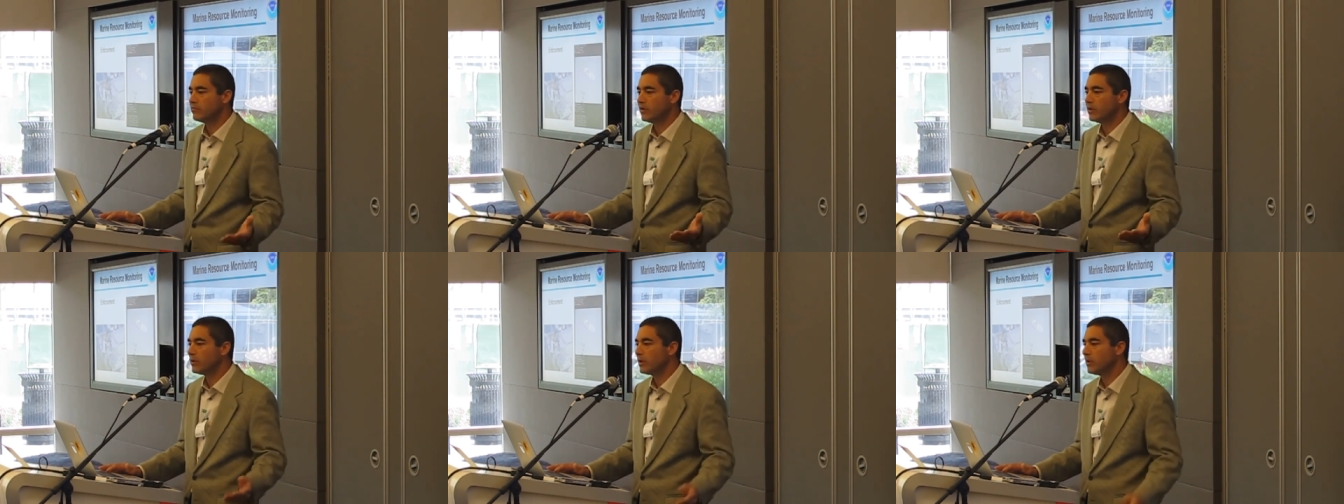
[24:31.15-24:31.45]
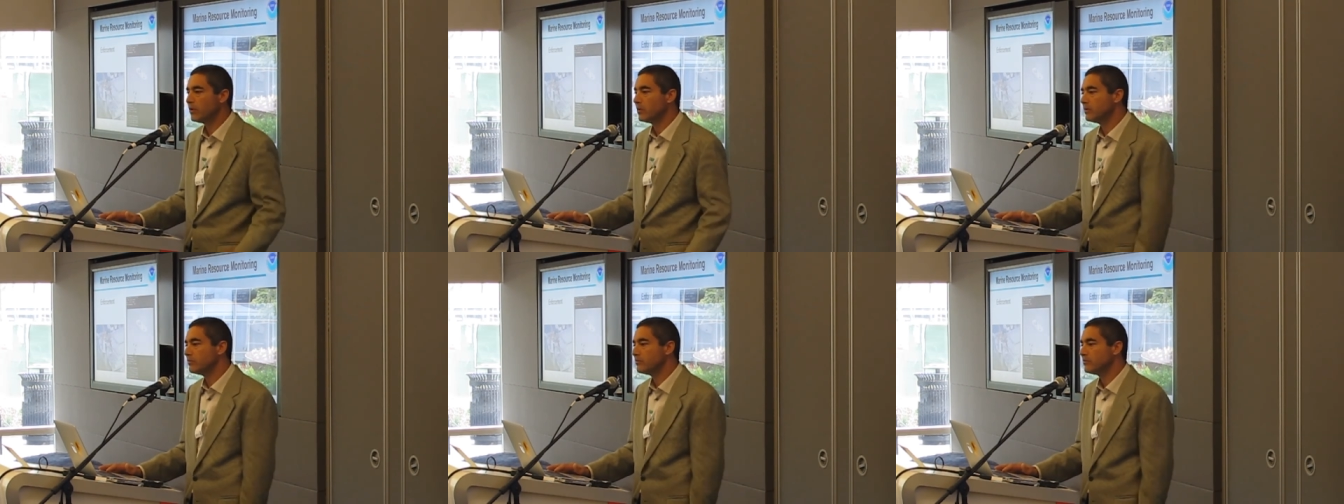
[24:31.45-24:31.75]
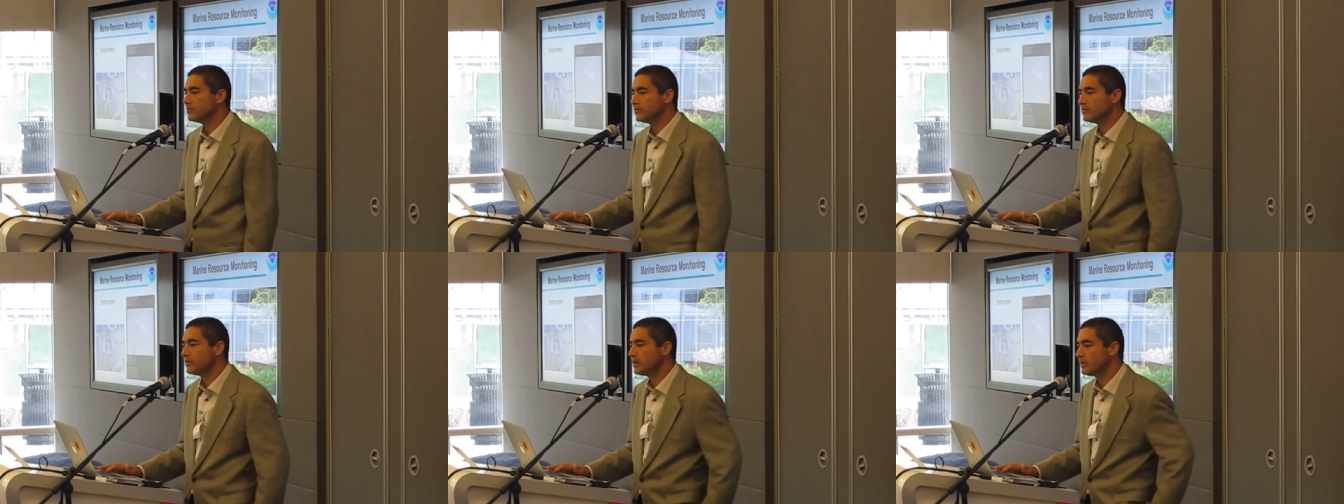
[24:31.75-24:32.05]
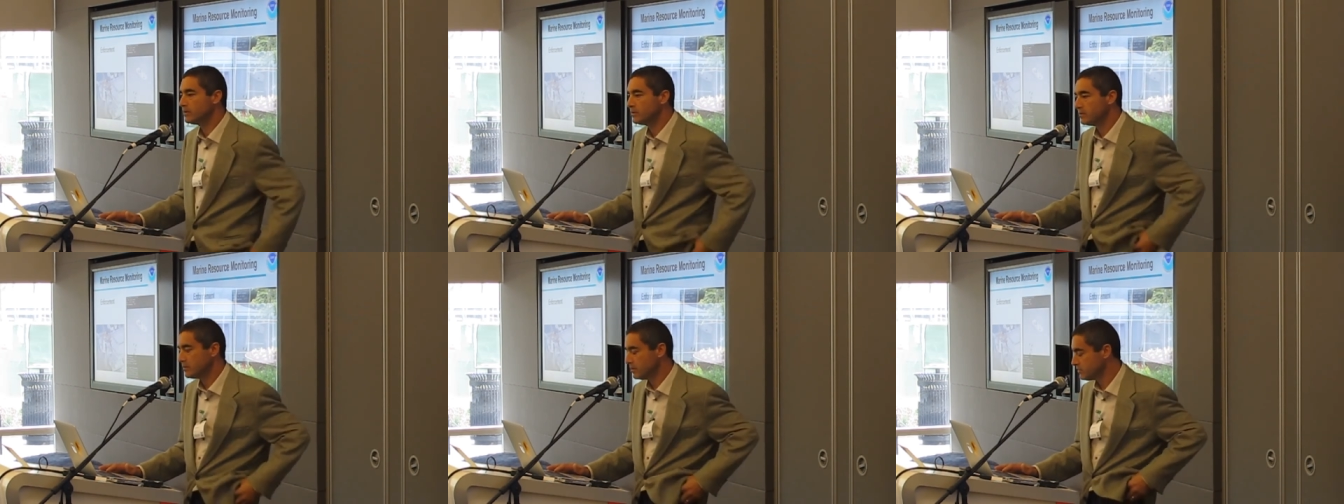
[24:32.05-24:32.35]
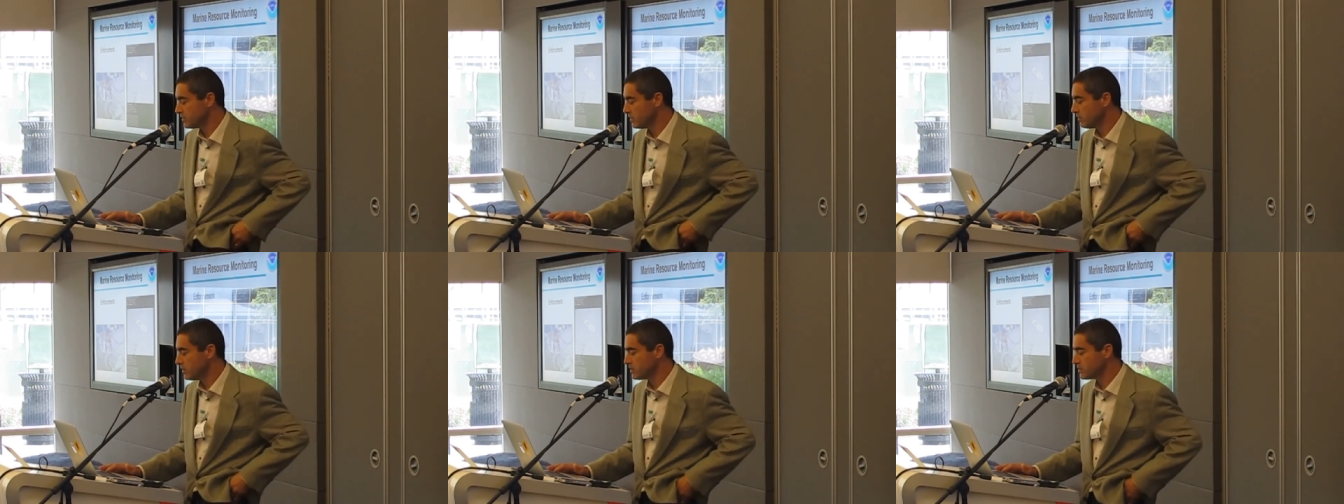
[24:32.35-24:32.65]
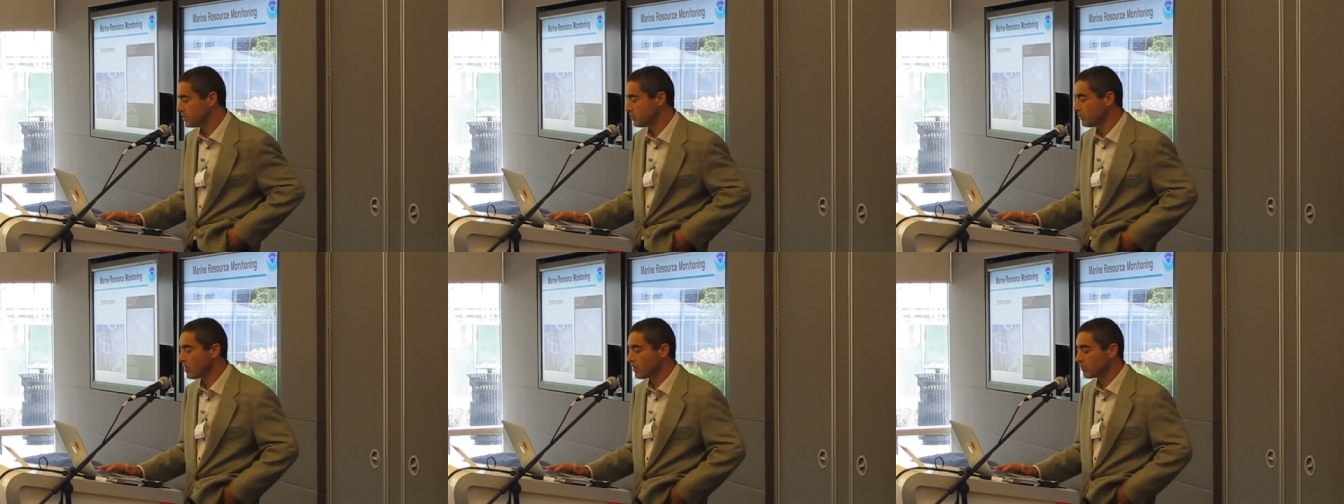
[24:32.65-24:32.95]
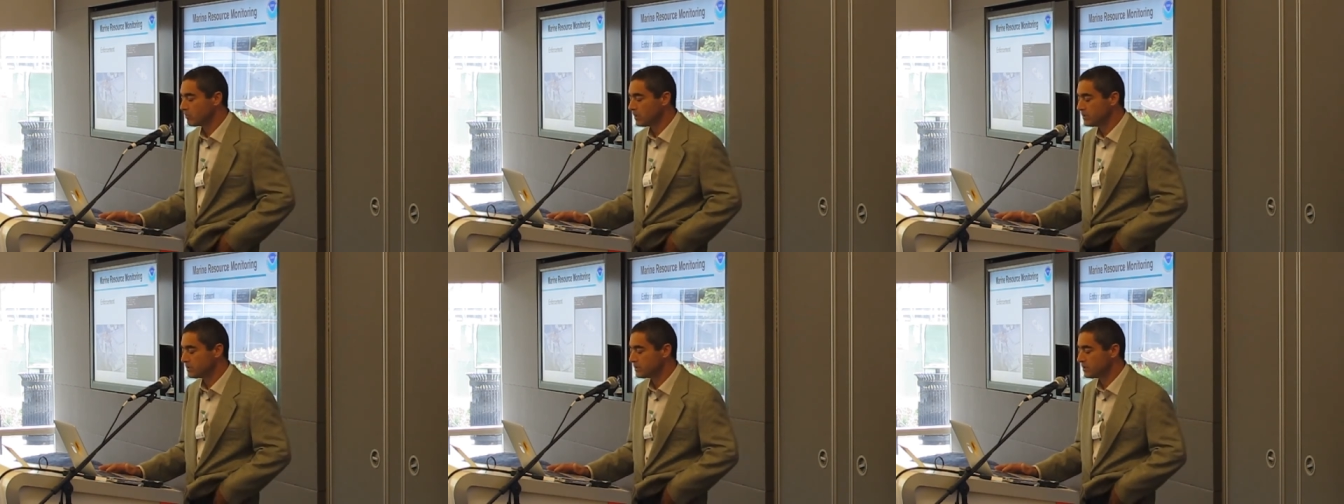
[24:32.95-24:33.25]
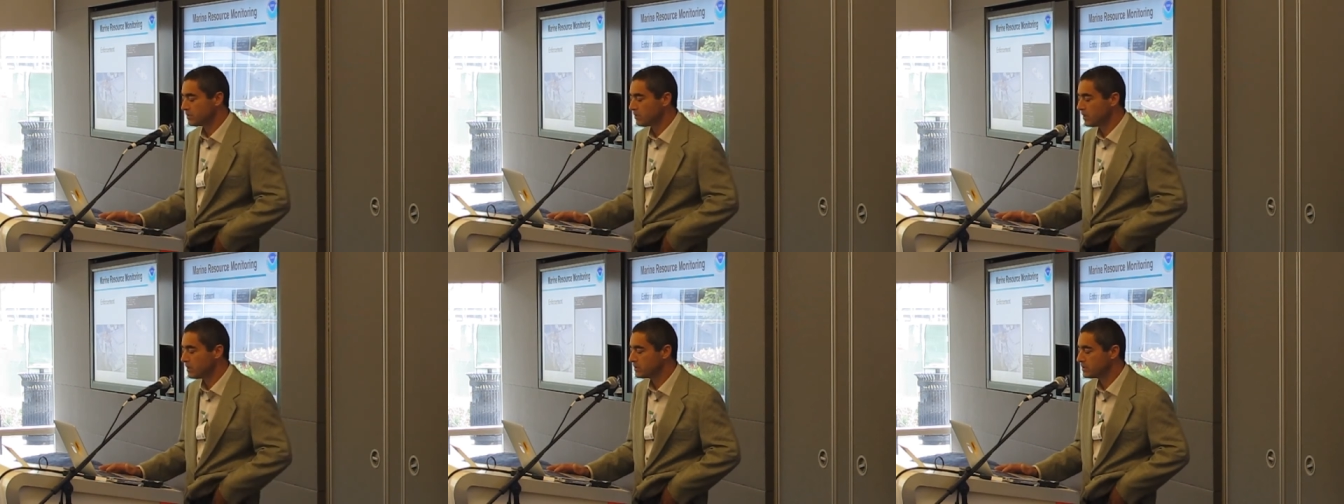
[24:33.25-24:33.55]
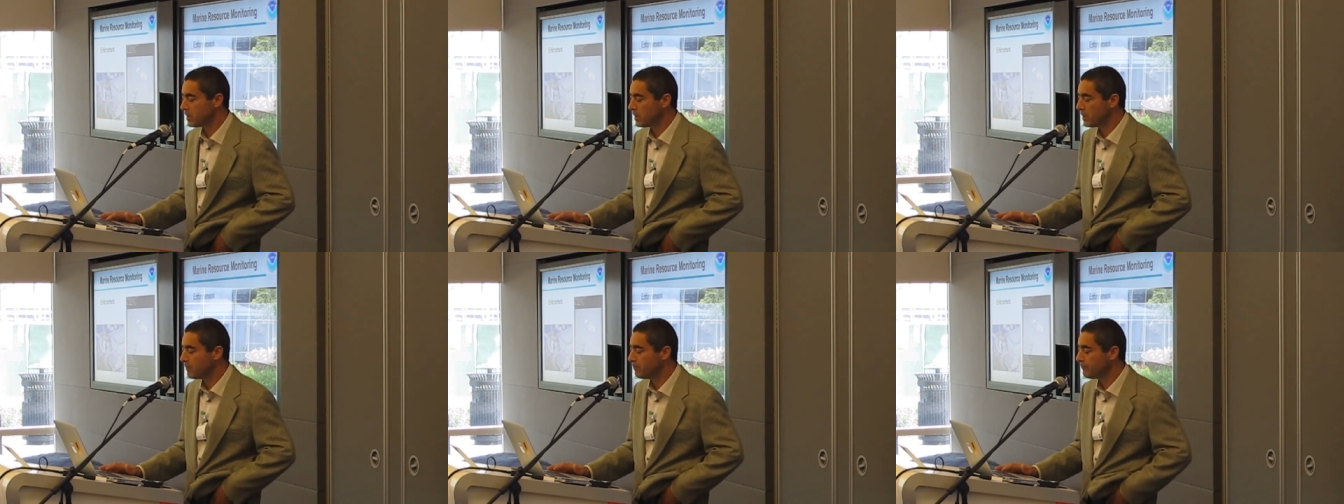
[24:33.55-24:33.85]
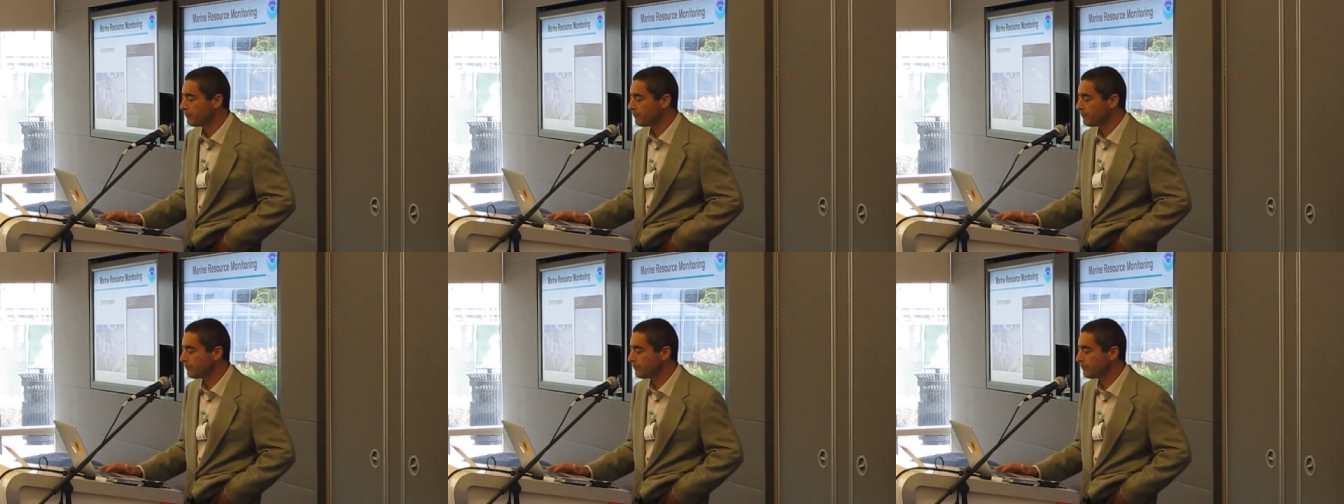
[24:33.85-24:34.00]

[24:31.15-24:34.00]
photo if somebody's in the wrong place at the right time.